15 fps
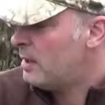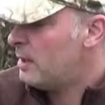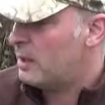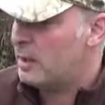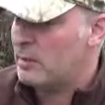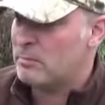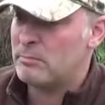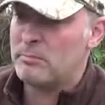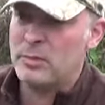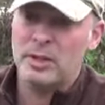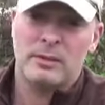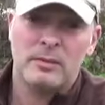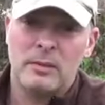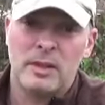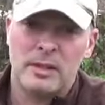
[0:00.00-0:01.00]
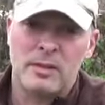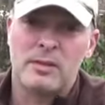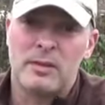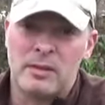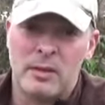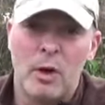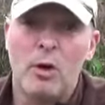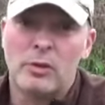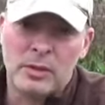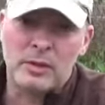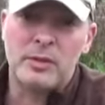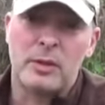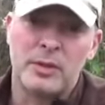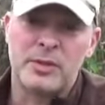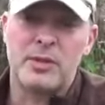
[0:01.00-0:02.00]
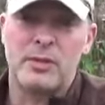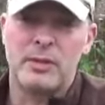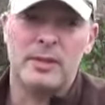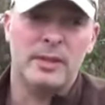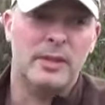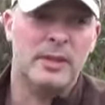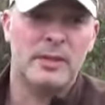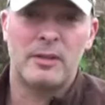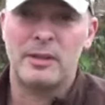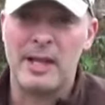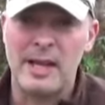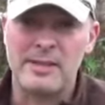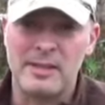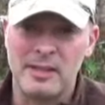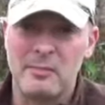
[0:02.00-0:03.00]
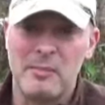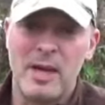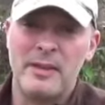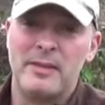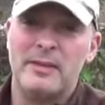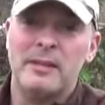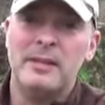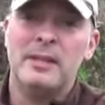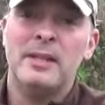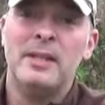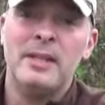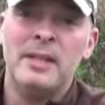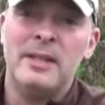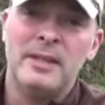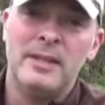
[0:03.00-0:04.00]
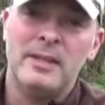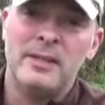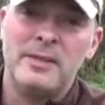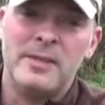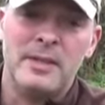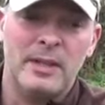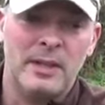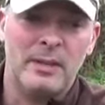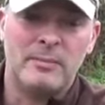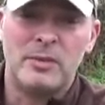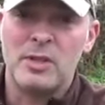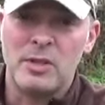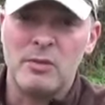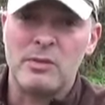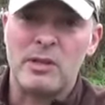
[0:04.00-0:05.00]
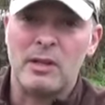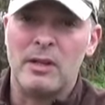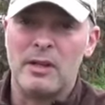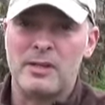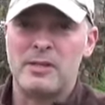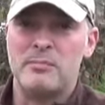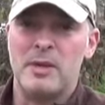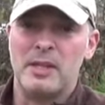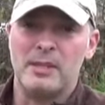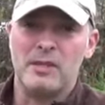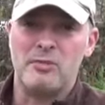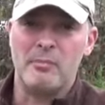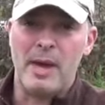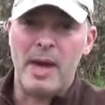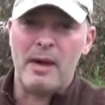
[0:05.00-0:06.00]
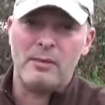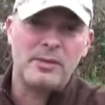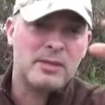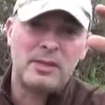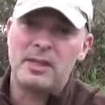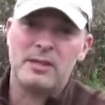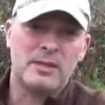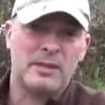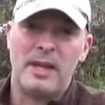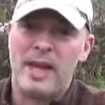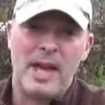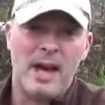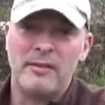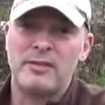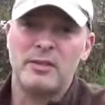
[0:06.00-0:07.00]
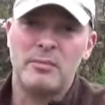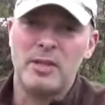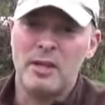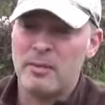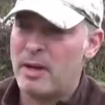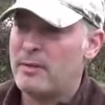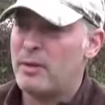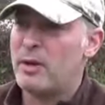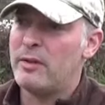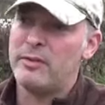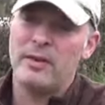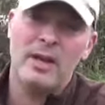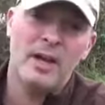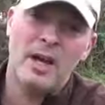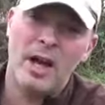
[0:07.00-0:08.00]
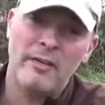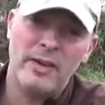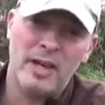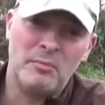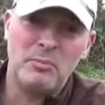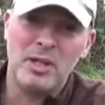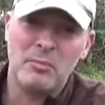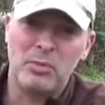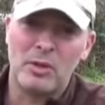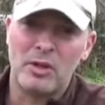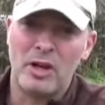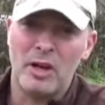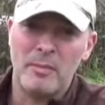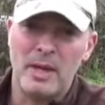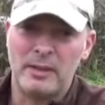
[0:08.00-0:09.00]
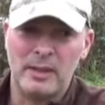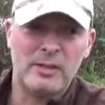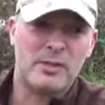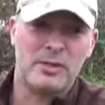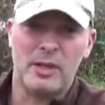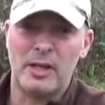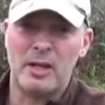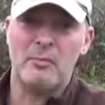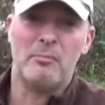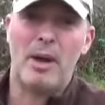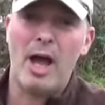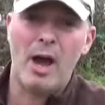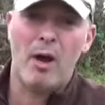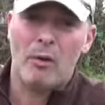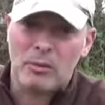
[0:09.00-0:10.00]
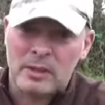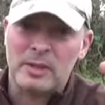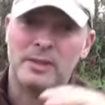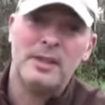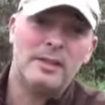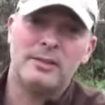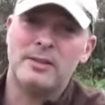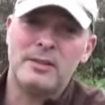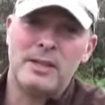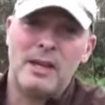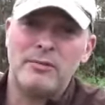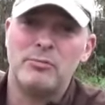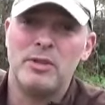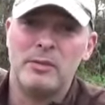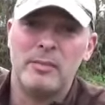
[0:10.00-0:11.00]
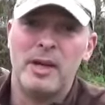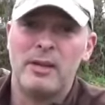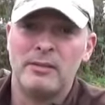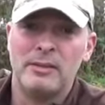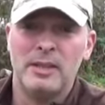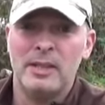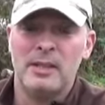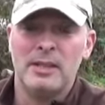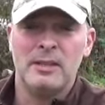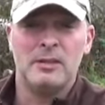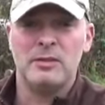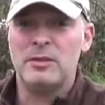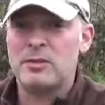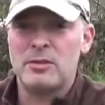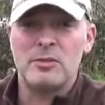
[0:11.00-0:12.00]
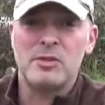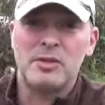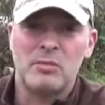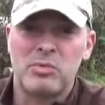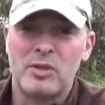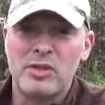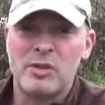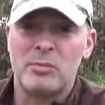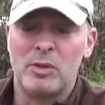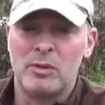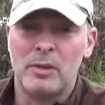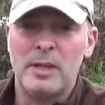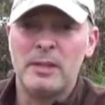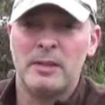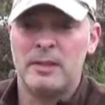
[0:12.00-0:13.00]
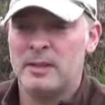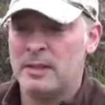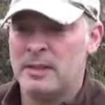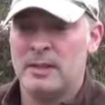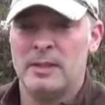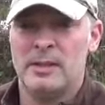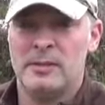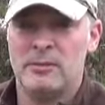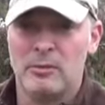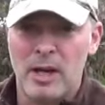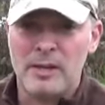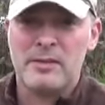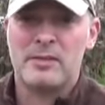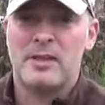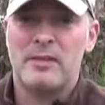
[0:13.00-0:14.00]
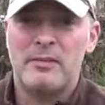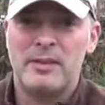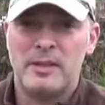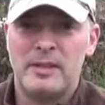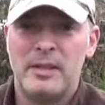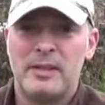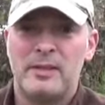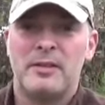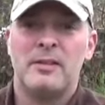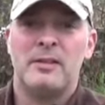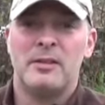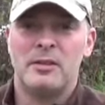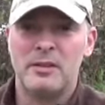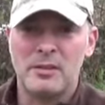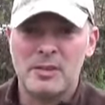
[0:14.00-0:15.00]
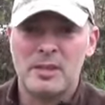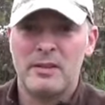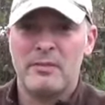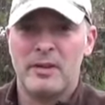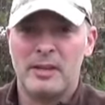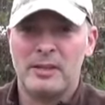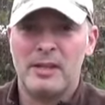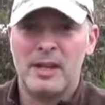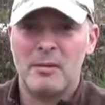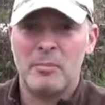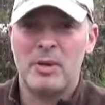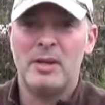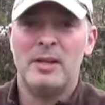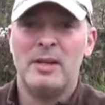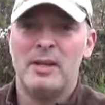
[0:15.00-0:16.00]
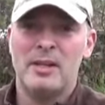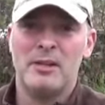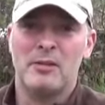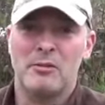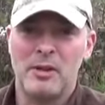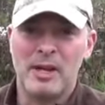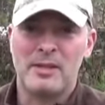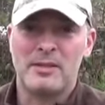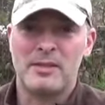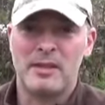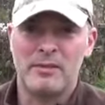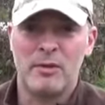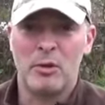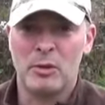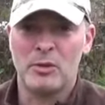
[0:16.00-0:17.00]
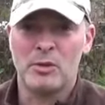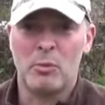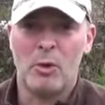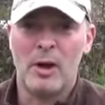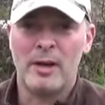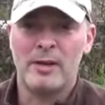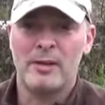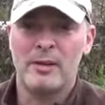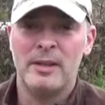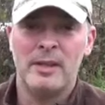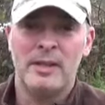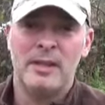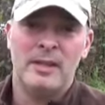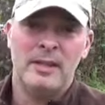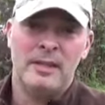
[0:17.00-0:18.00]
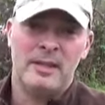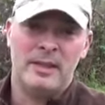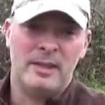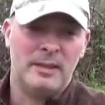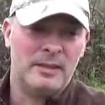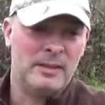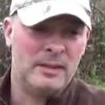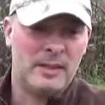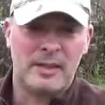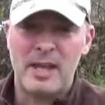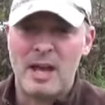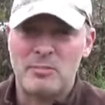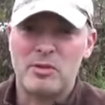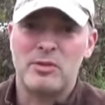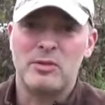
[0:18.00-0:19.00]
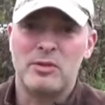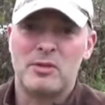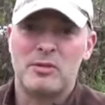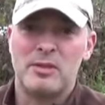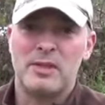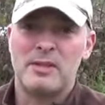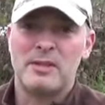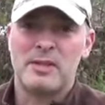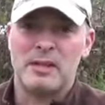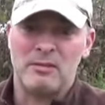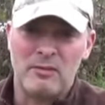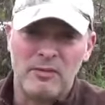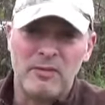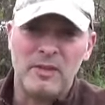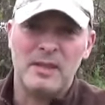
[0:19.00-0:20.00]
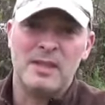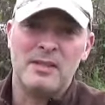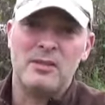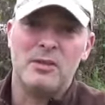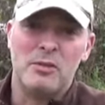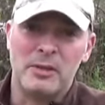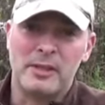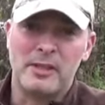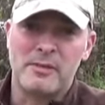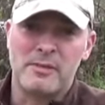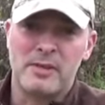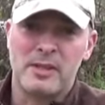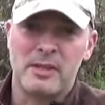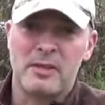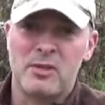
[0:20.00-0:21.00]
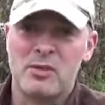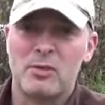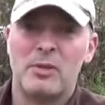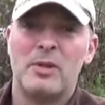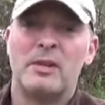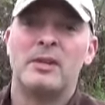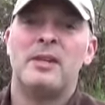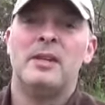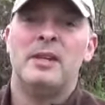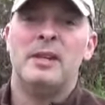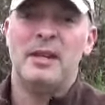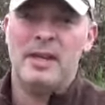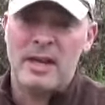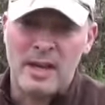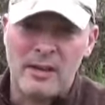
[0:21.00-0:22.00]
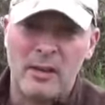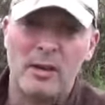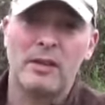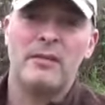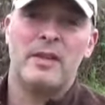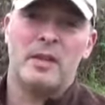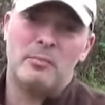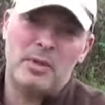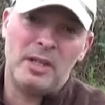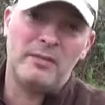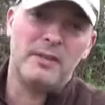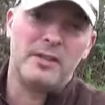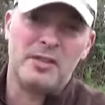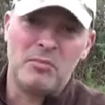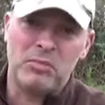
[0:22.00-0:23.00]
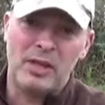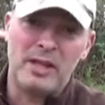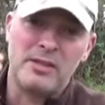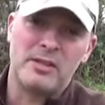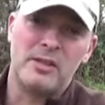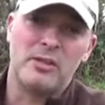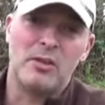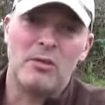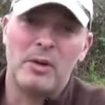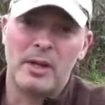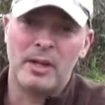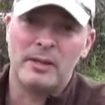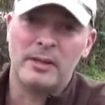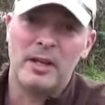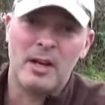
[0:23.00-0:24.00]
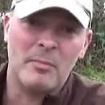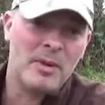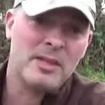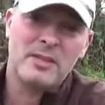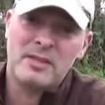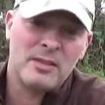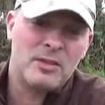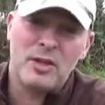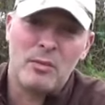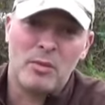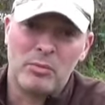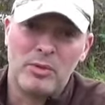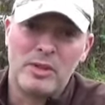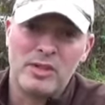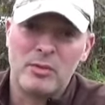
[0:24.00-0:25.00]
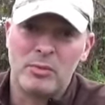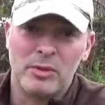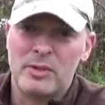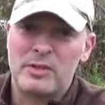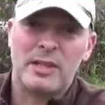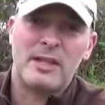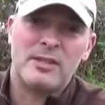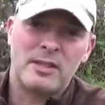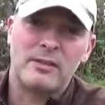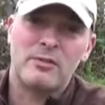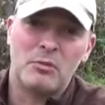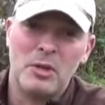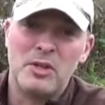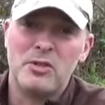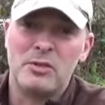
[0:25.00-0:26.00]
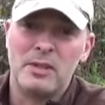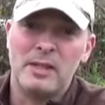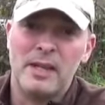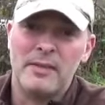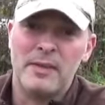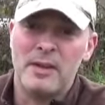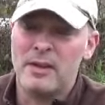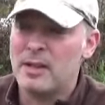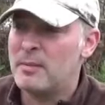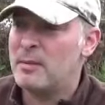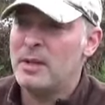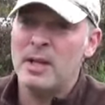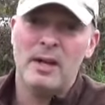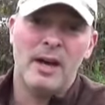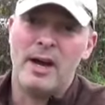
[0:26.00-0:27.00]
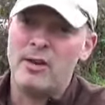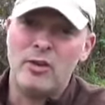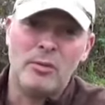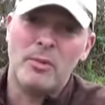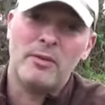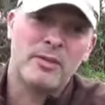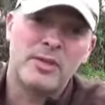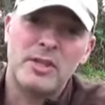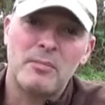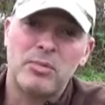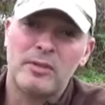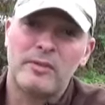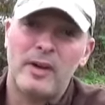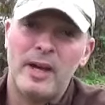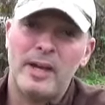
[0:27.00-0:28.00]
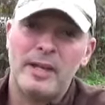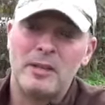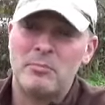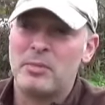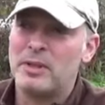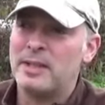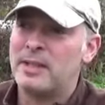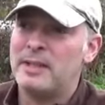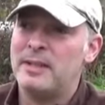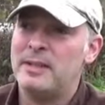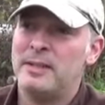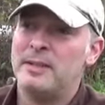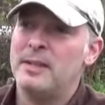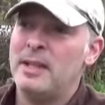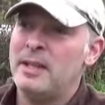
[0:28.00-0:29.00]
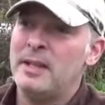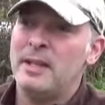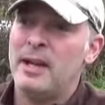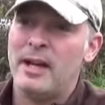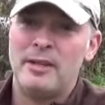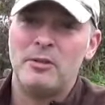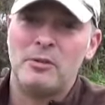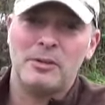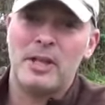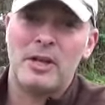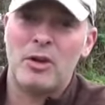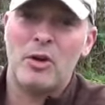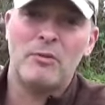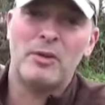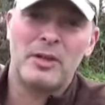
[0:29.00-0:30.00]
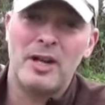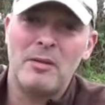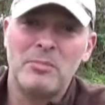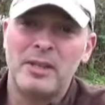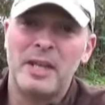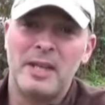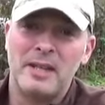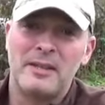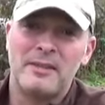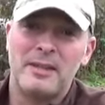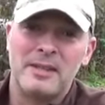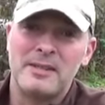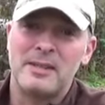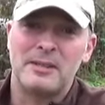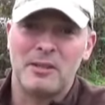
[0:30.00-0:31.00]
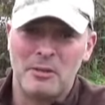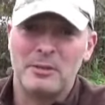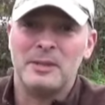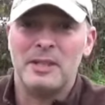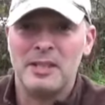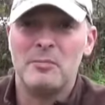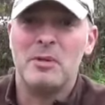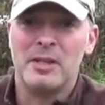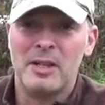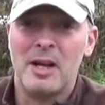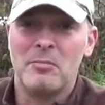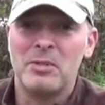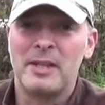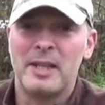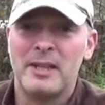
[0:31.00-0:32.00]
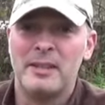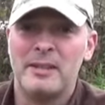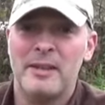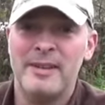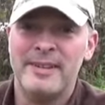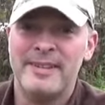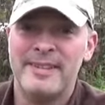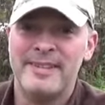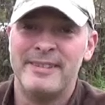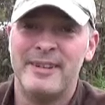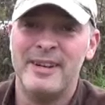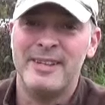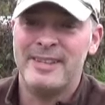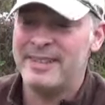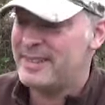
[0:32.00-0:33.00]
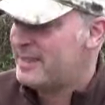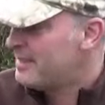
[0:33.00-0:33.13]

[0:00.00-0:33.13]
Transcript: But that's the hugelkultur, the classic method, is to use logs and make these mounds. It doesn't have to be a, I know I've had people comment, that's not a mound. Yeah, it doesn't have to be a mound. You're just using the principle, right? The rotten stuff underneath, good stuff on top. The rotten stuff holds water and captures nutrients and feeds the organisms in the soil, and all of that benefits the plants that are growing on top. That's the general principle. There's lots of different ways you can get there, and I know I'm oversimplifying it, but I don't like overcomplicating things that don't need to be complicated, right?